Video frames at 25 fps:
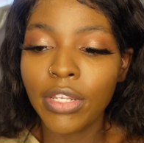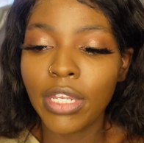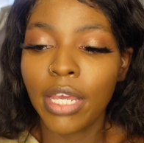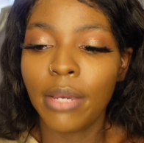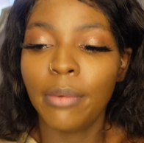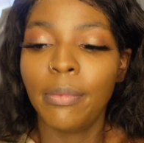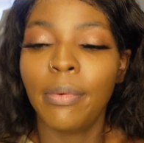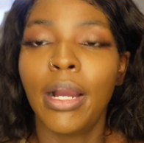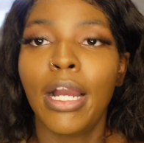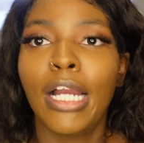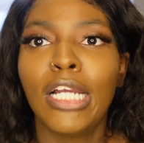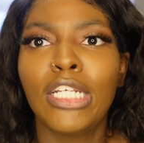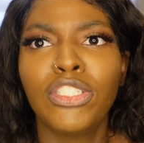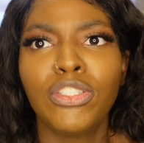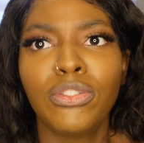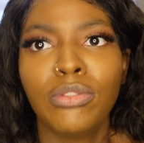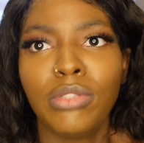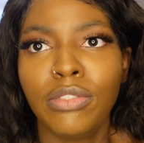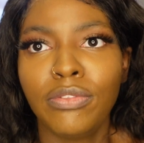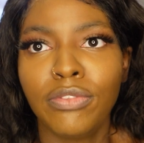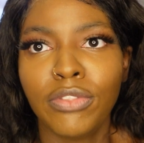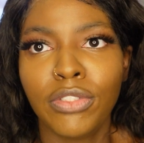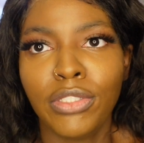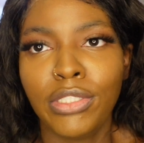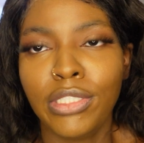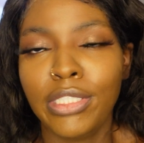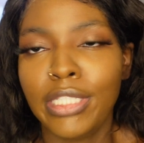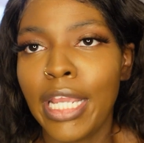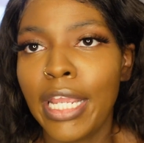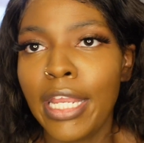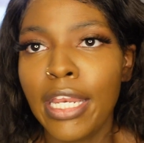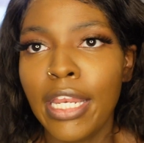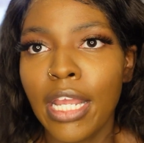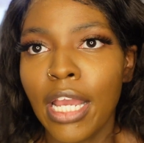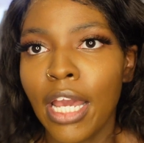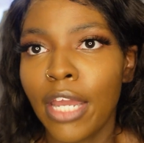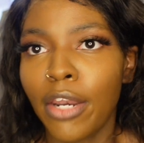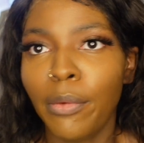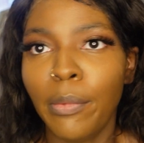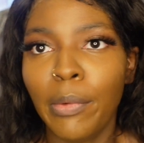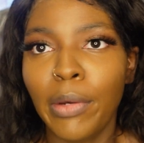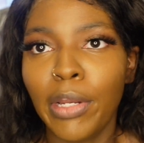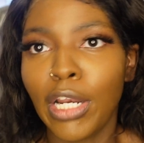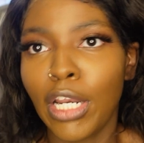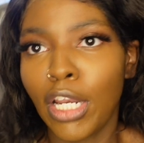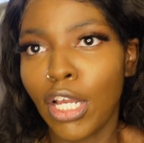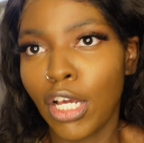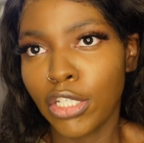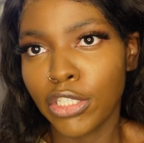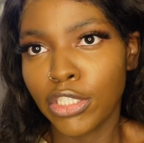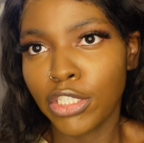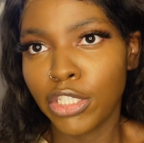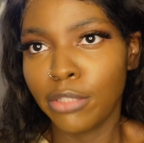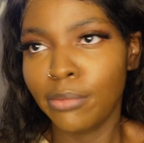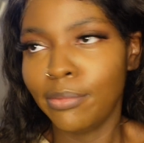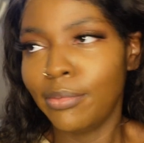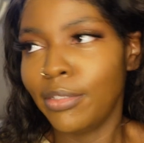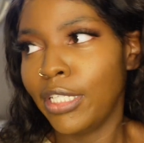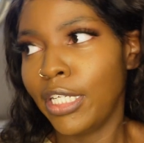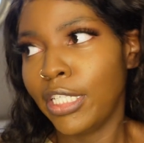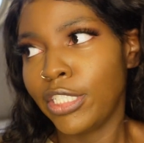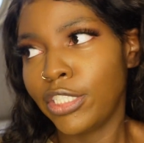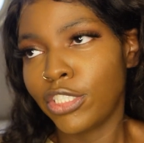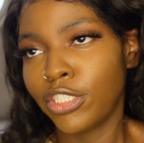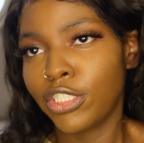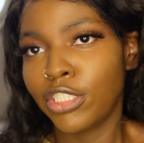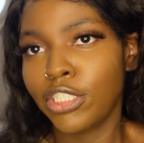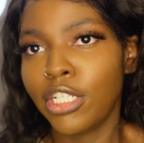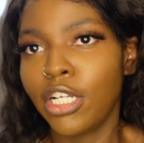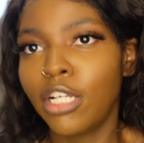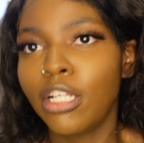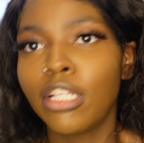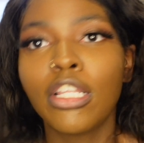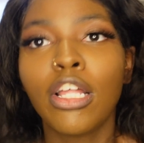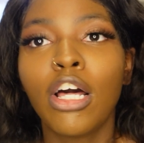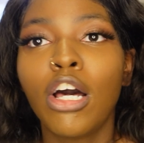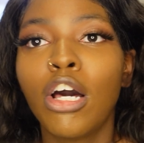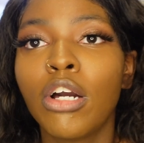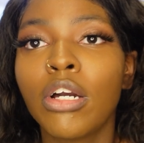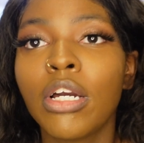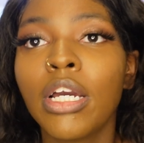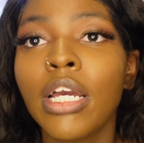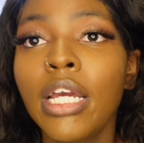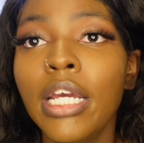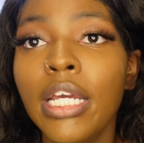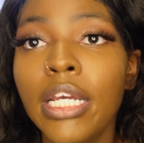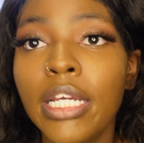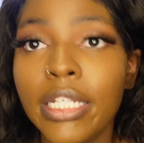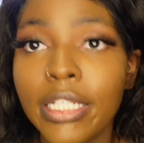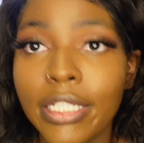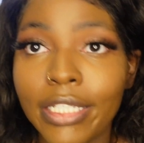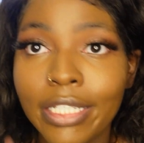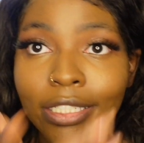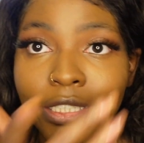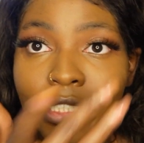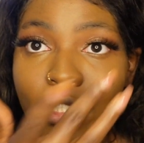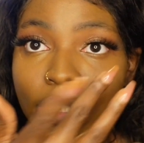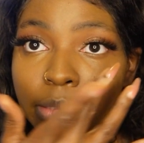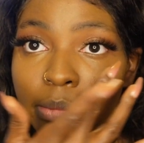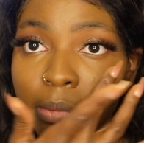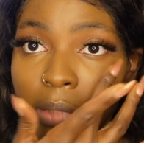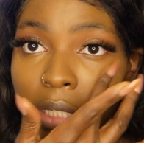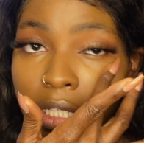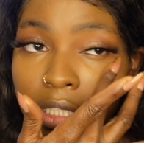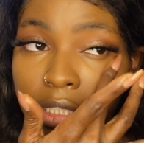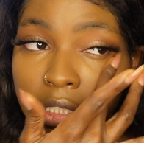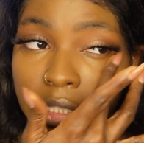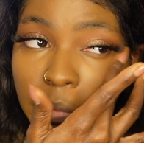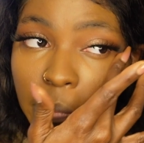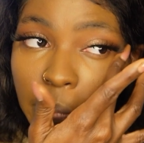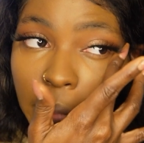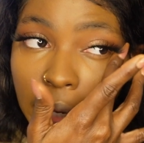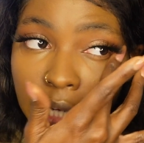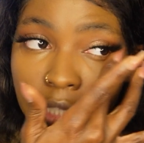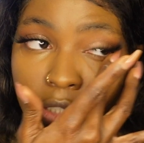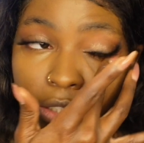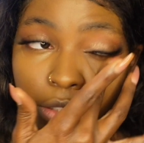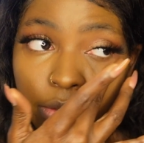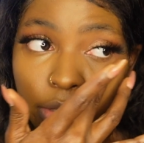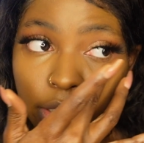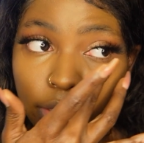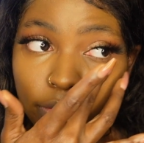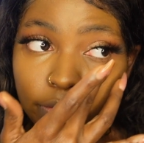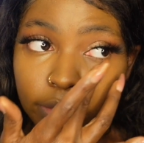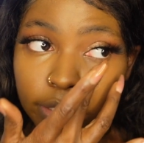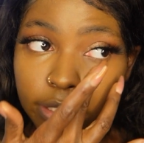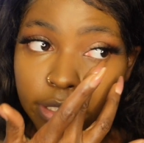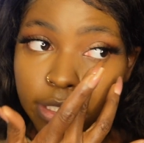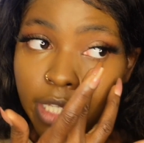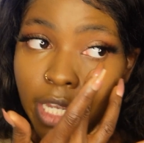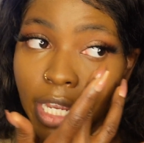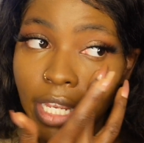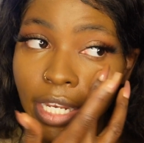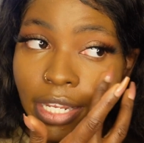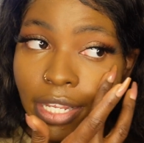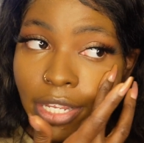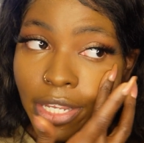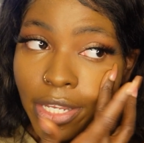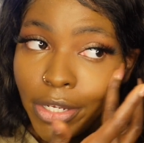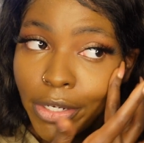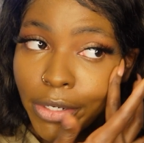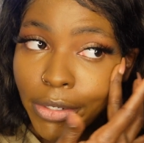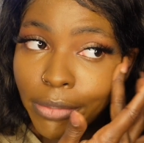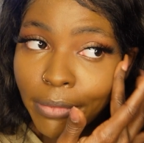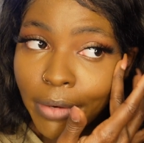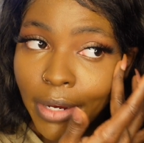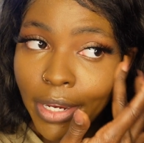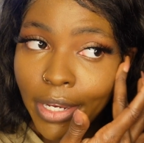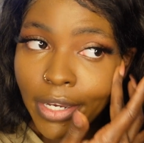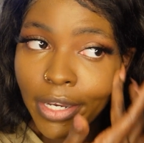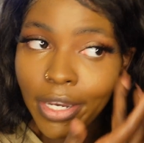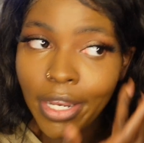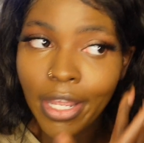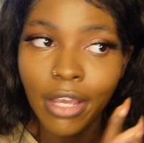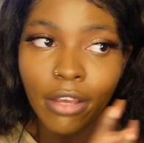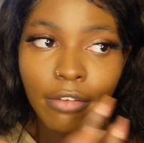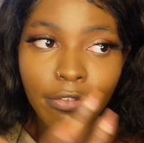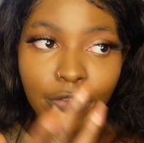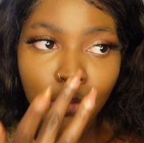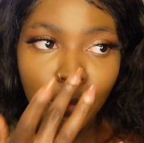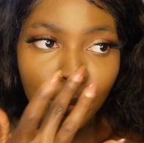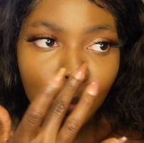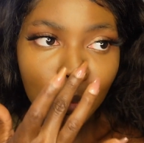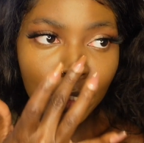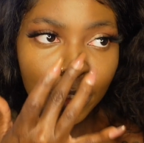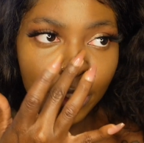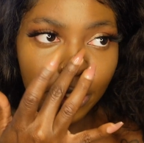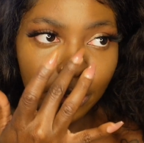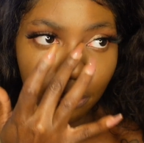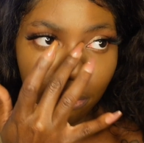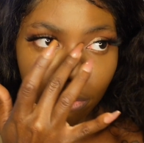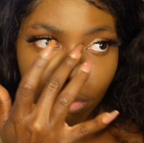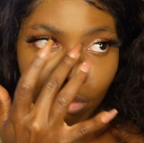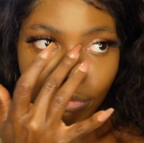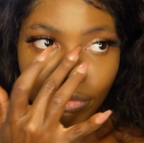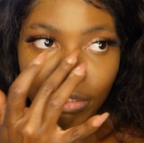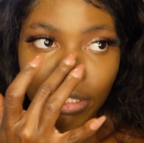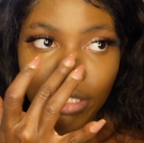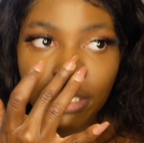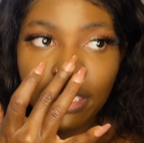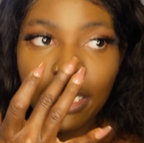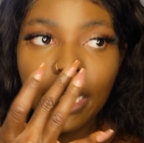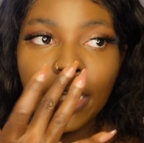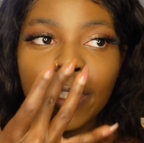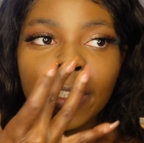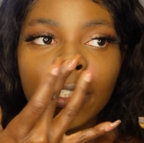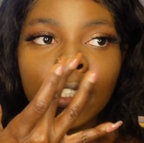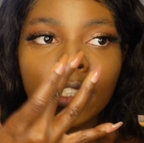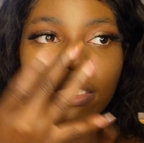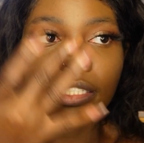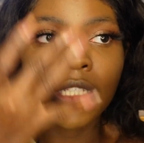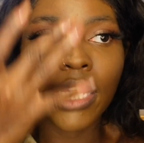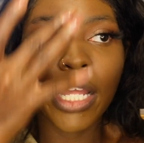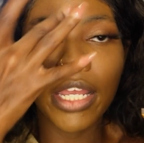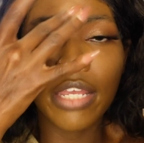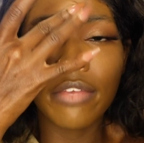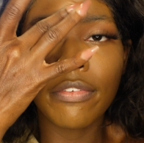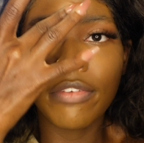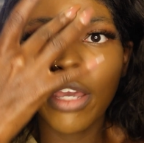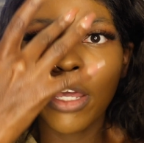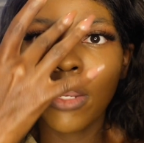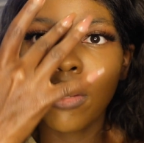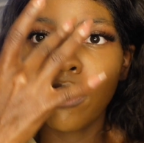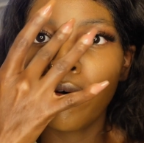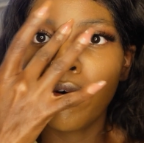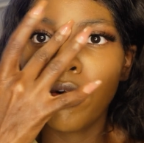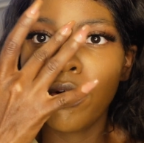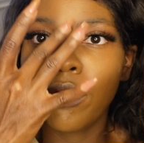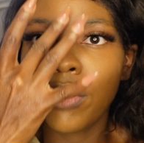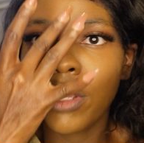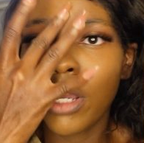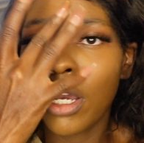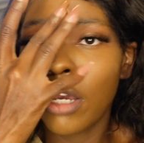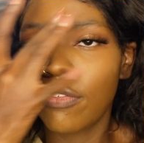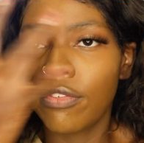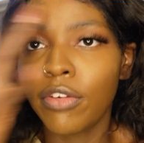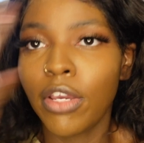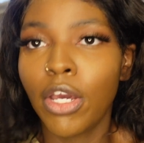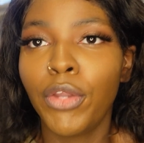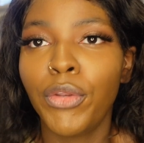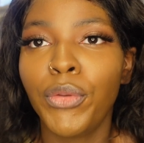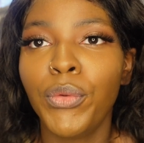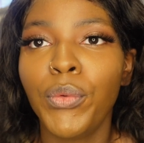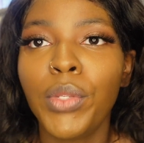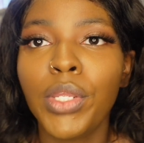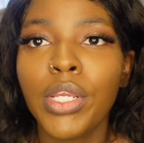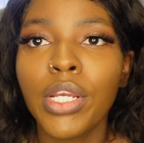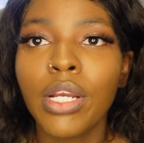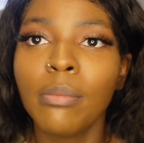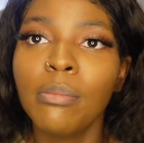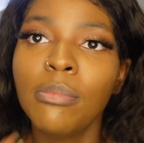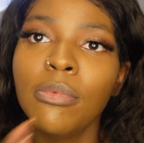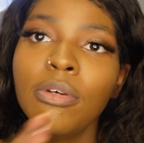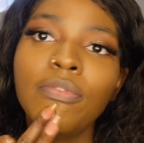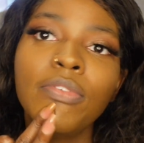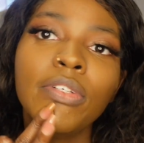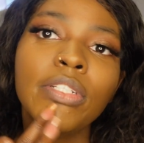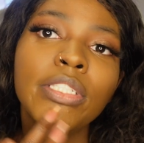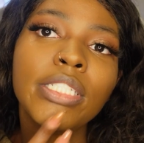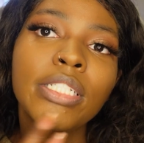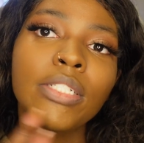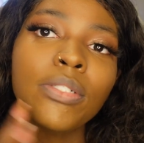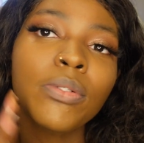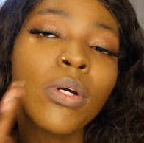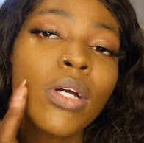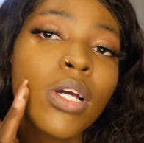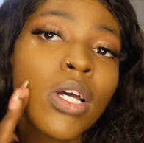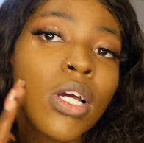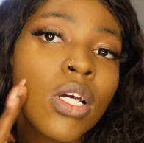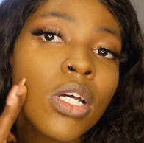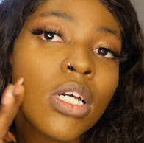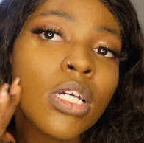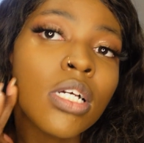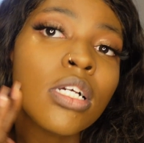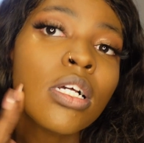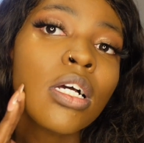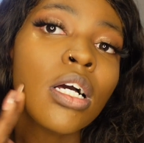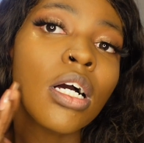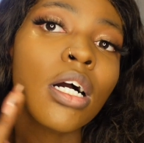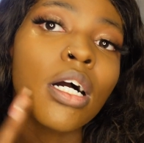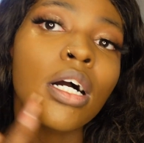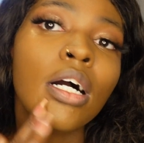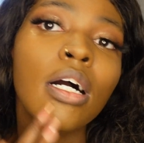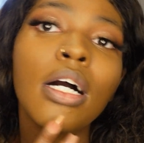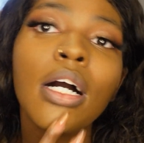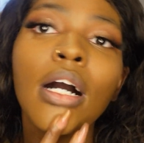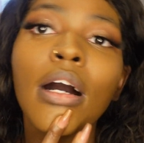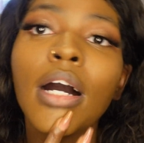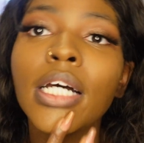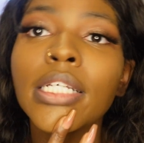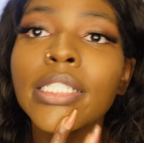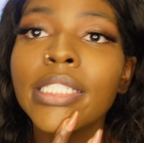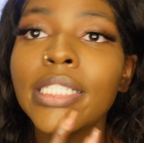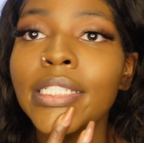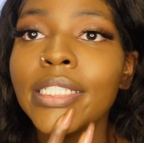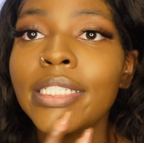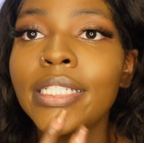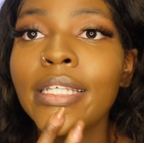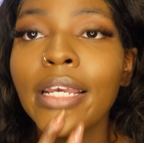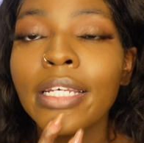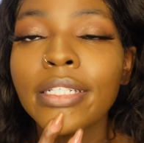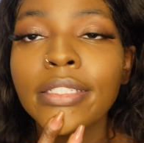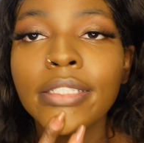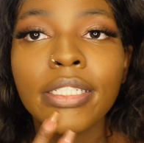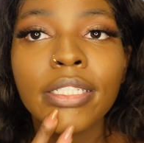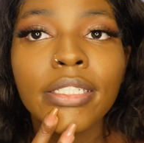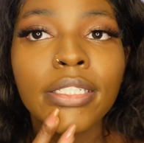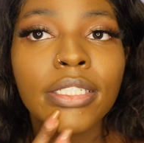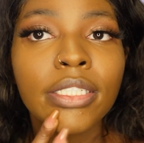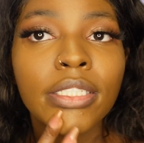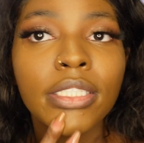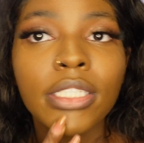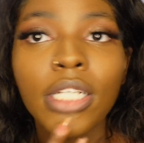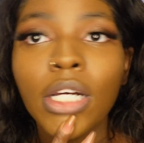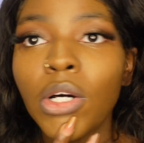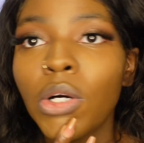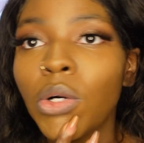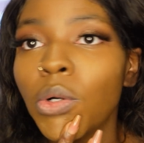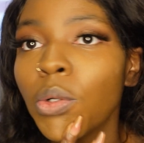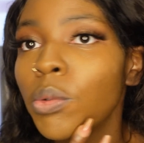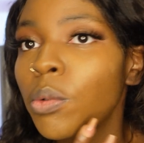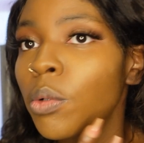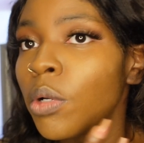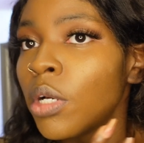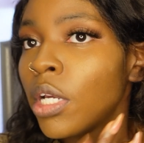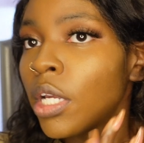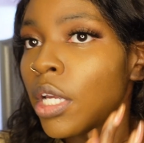Like, why is you even dating? I don't want a long-term relationship, a long-distance relationship. Why is you even dating here right now if you're about to move to Texas? Like, if y'all don't know, y'all, if y'all new here, I'm moving to Austin, Texas. So